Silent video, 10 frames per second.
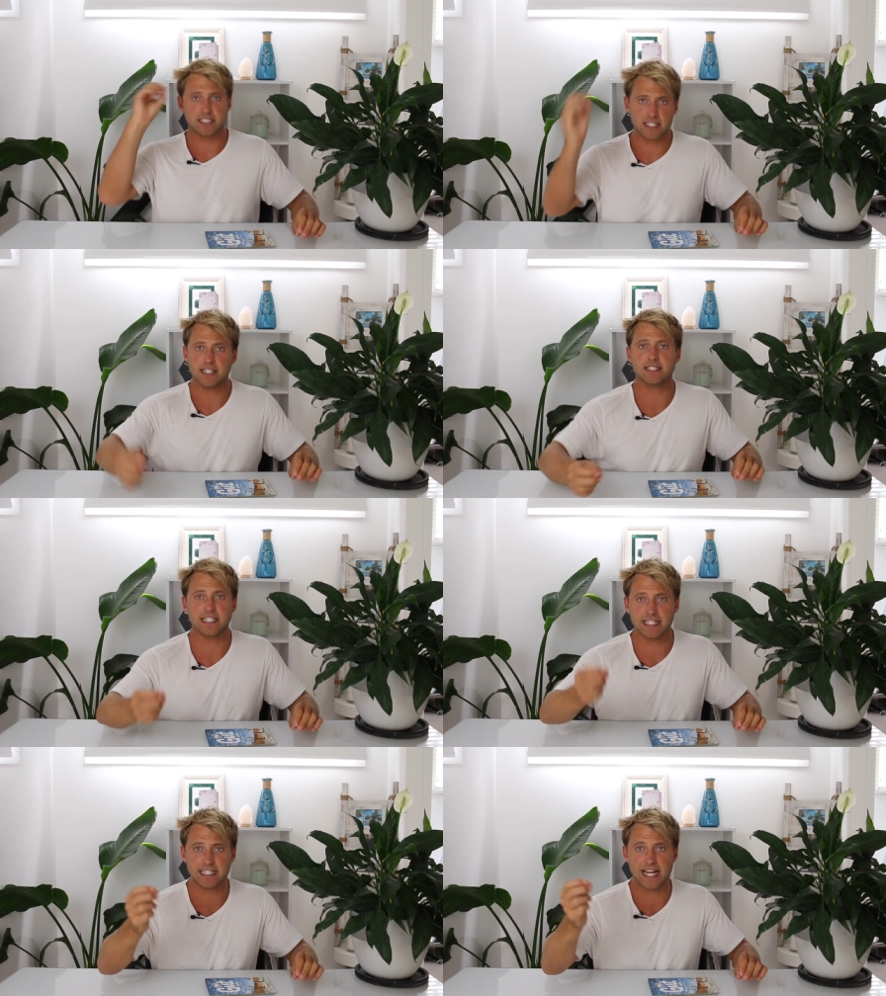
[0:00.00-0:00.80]

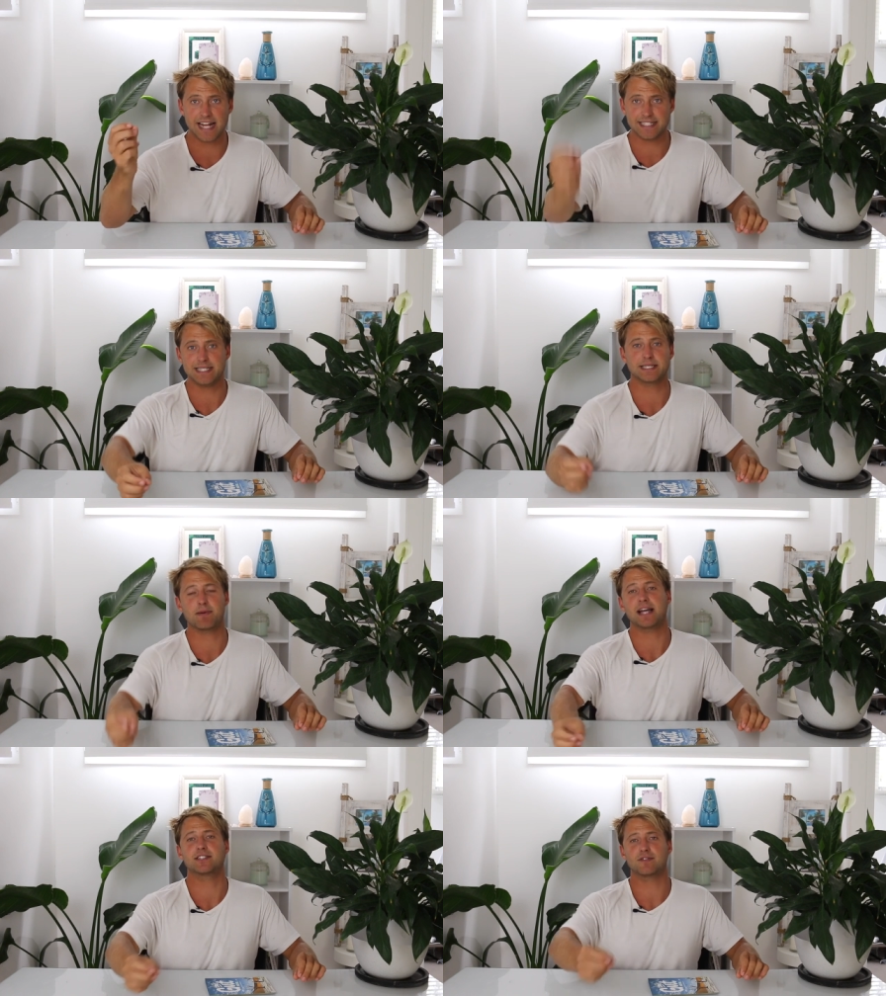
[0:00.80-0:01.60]
just in
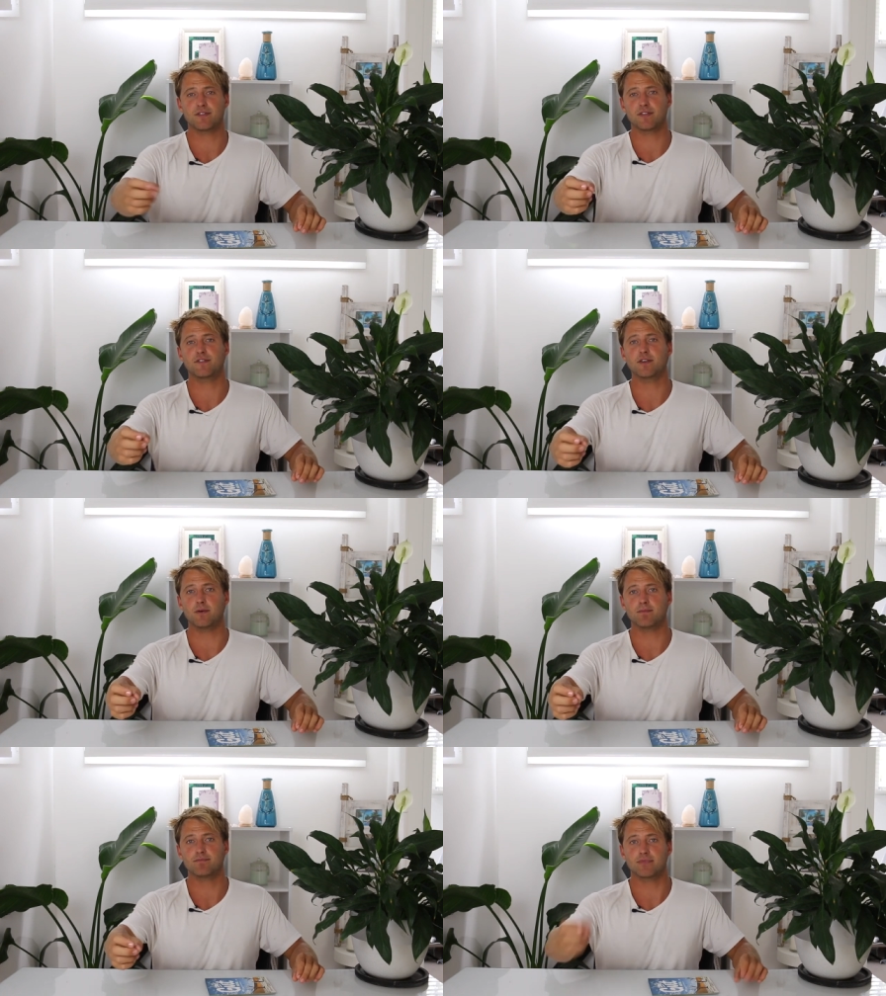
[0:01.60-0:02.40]
anticipation for the
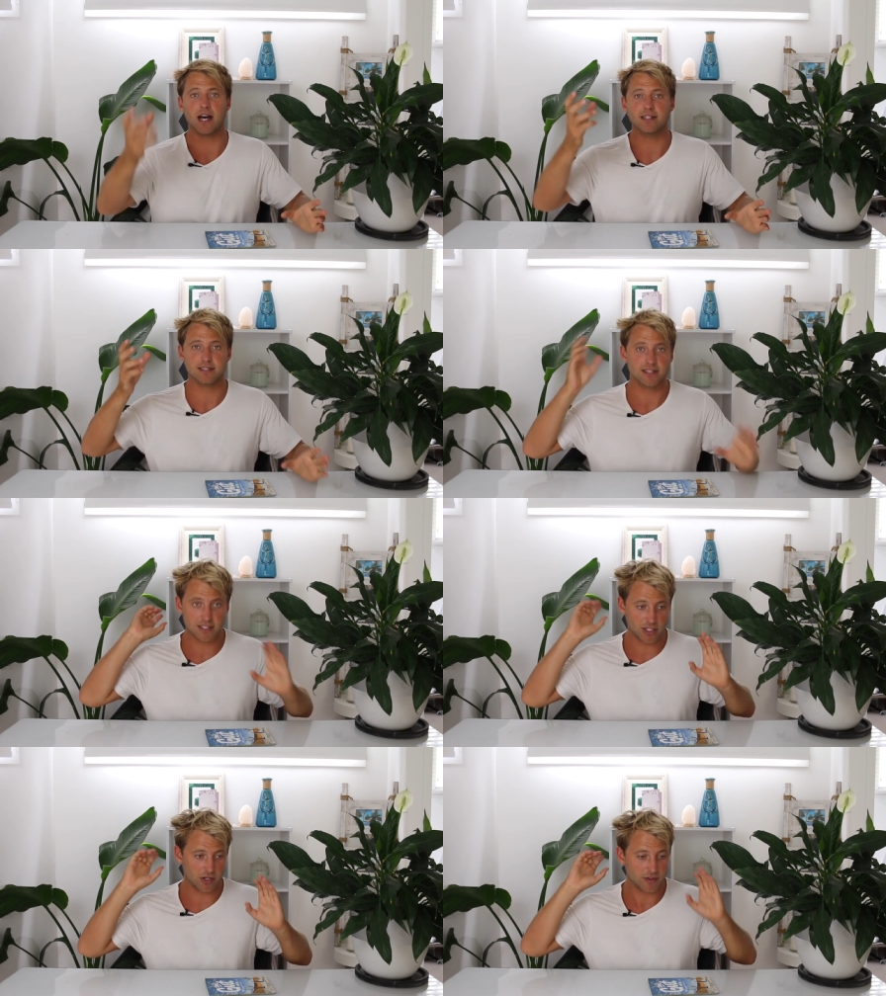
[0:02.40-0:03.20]
film. Thus,
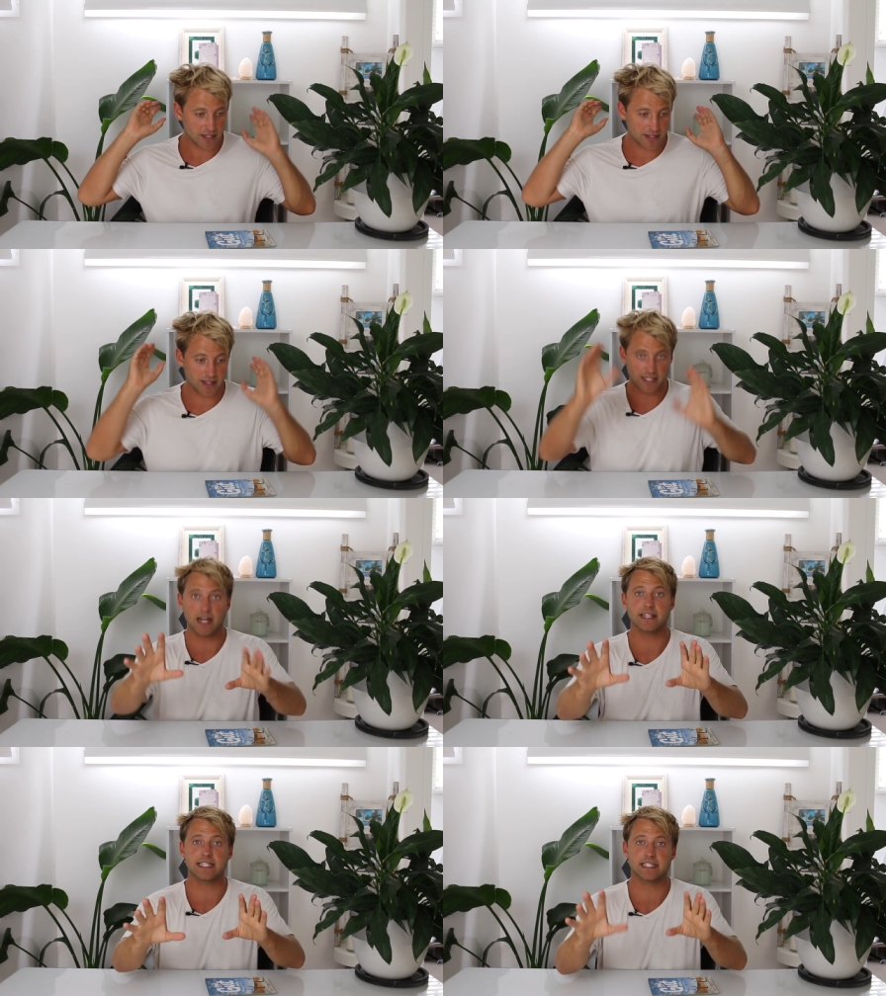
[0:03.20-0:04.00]
you know, the, the
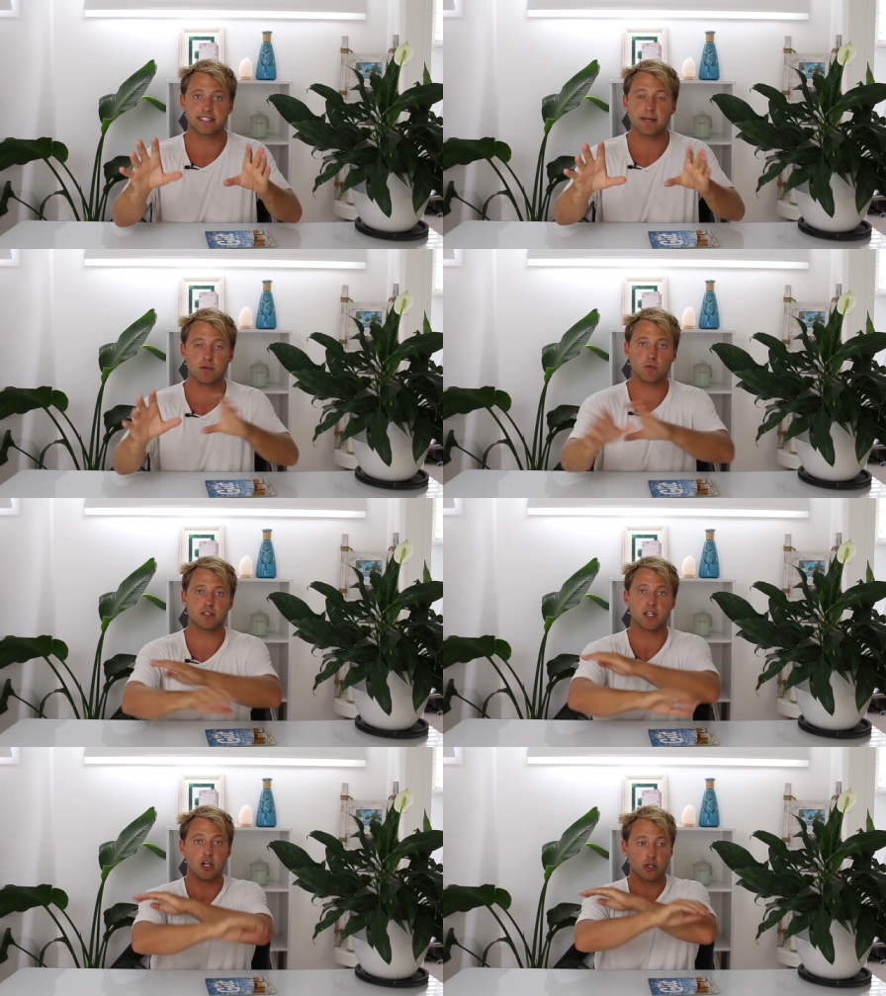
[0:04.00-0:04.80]
Gut Healing Summit
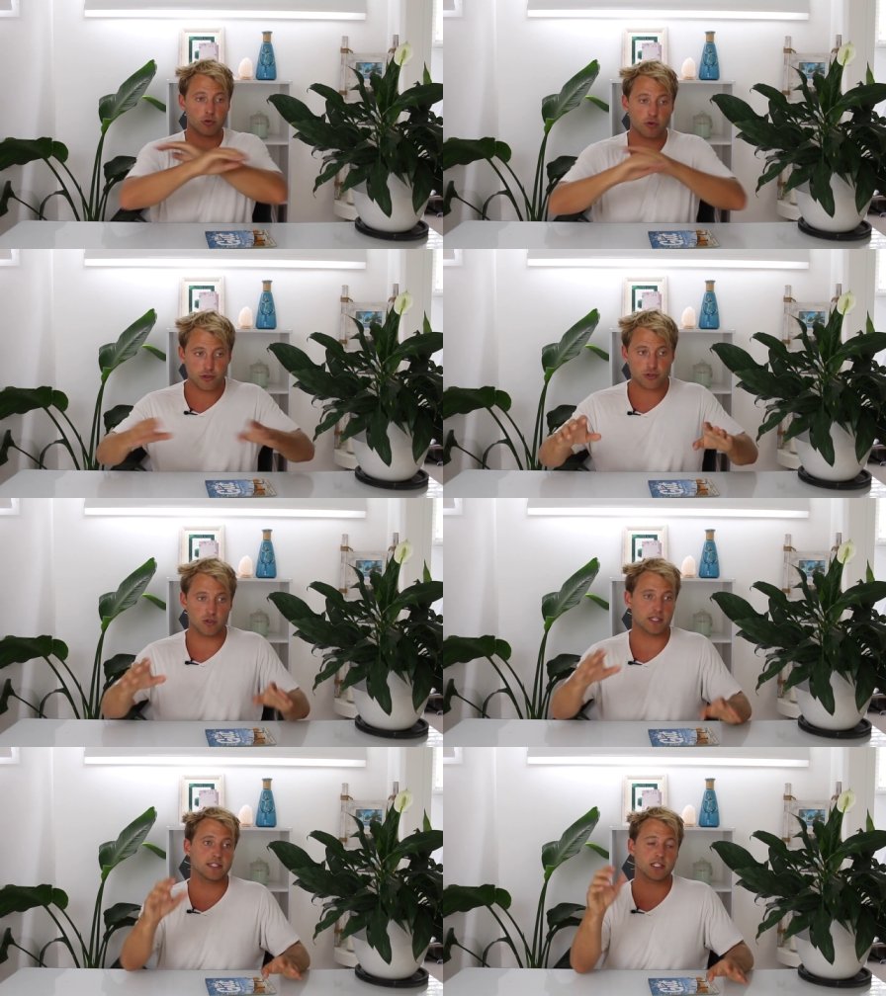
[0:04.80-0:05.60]
was
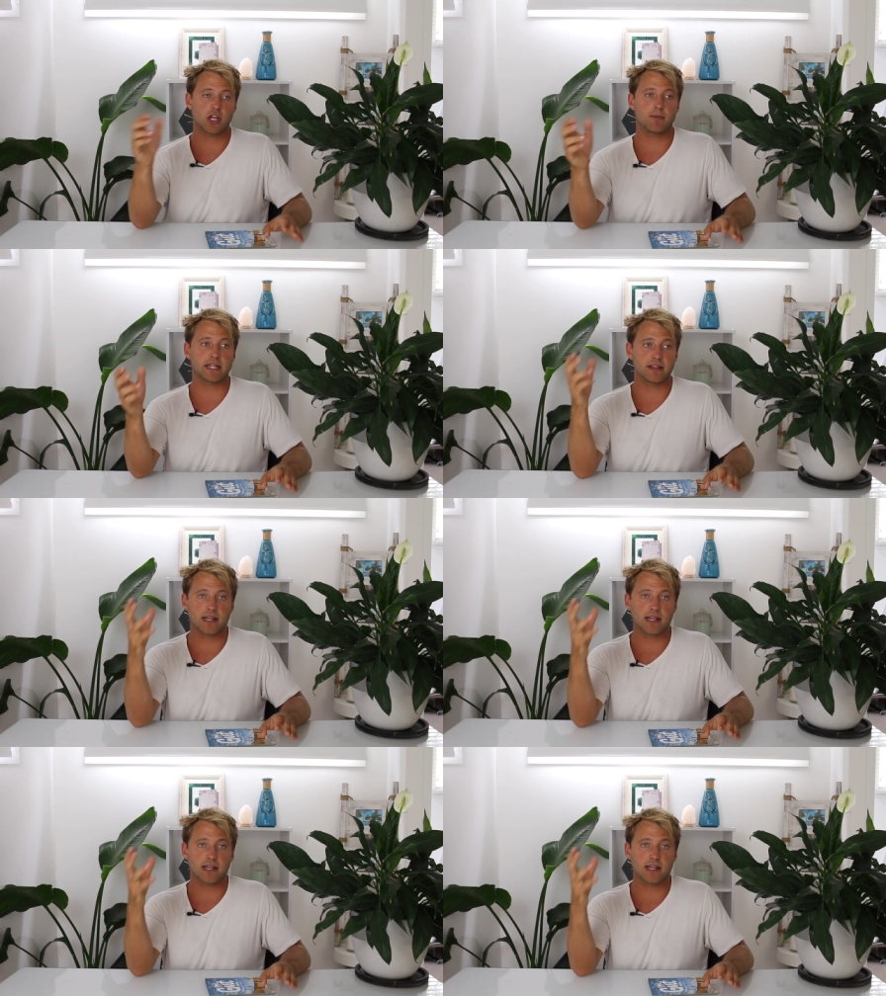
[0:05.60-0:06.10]
crucial in determining